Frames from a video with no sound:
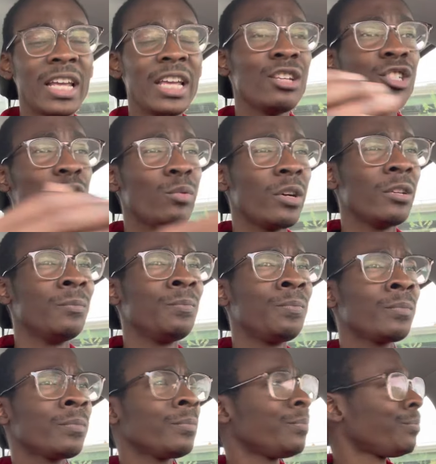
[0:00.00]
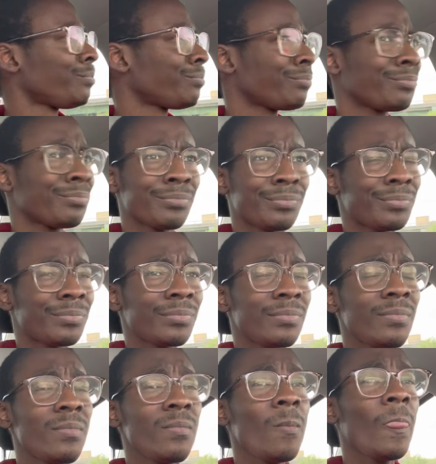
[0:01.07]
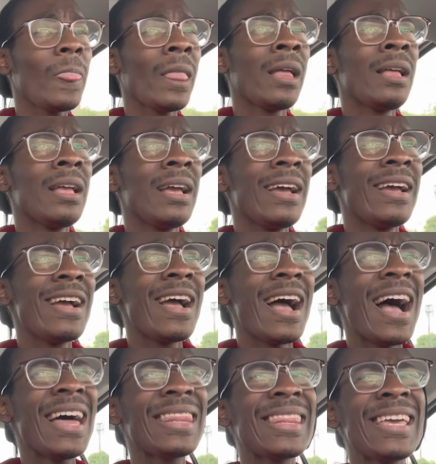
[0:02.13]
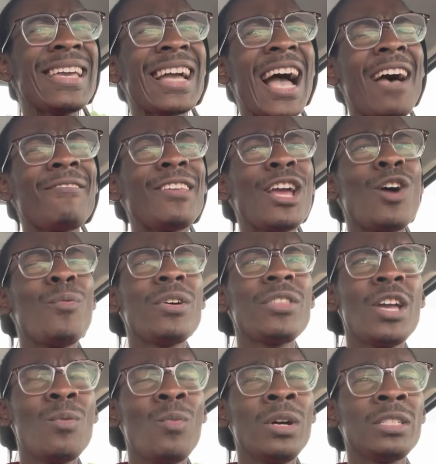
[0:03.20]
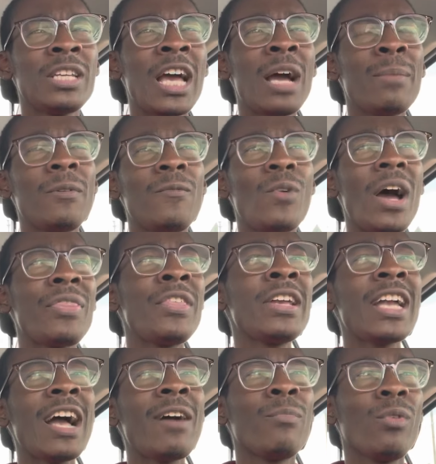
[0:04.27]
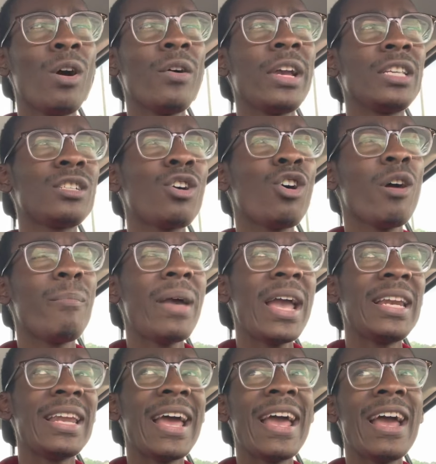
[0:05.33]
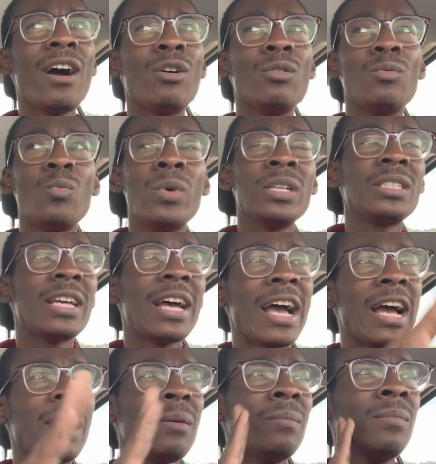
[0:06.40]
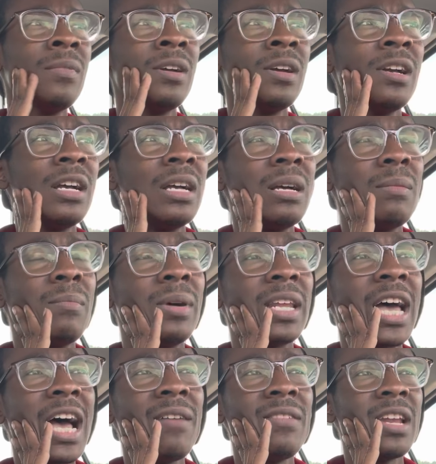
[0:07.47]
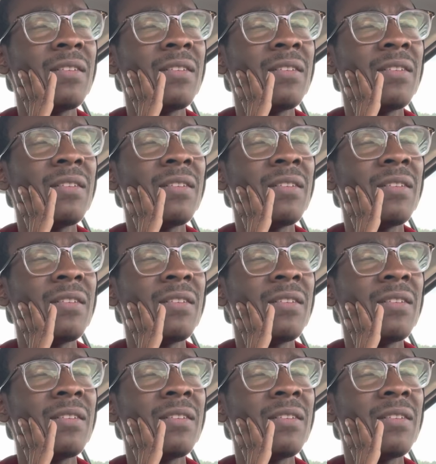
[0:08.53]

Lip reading: an issue with him. I think I've dealt with him one time before. I think I brought his car back down one time, but I